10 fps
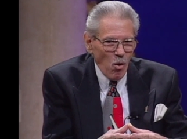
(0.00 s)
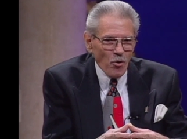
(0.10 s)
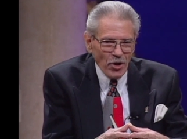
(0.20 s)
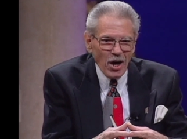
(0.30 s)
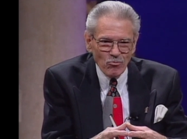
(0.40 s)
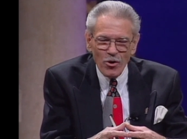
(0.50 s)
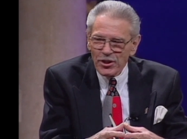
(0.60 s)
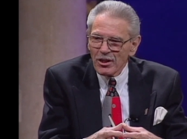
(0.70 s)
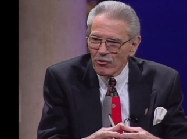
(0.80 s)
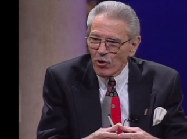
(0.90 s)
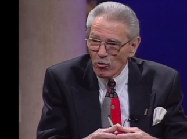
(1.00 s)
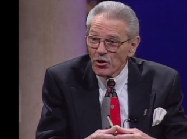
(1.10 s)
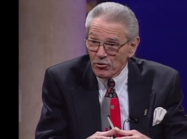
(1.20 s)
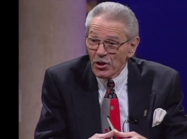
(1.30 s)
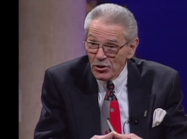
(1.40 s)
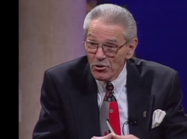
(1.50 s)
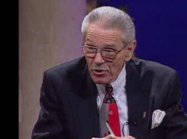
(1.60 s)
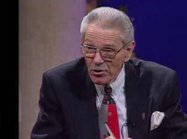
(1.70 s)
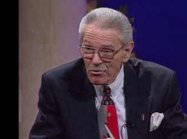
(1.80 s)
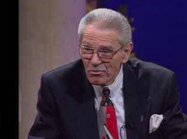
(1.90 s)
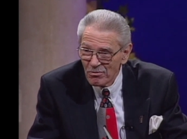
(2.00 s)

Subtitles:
more non-working associates than you do.